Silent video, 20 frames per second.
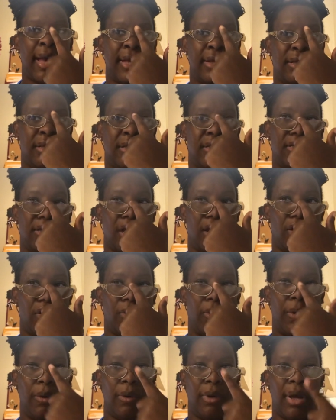And
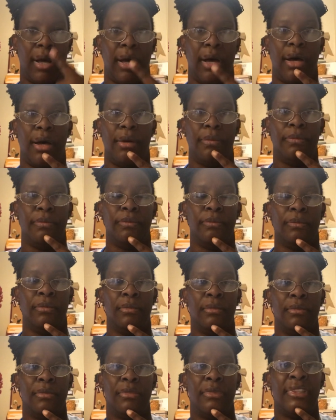so
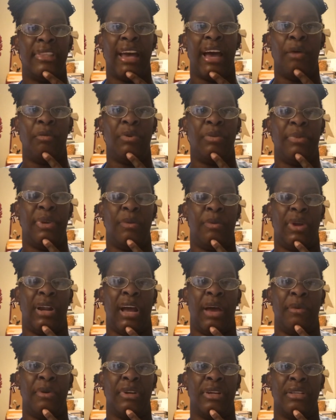um, that would be
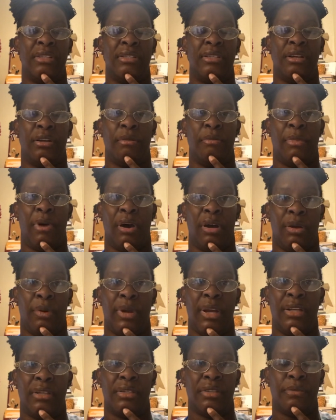what I would consider
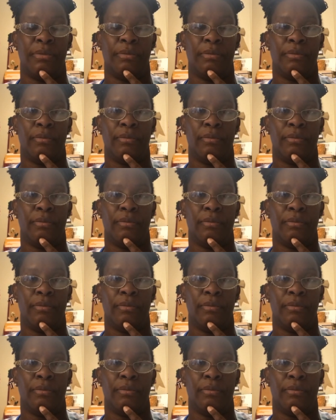moderate.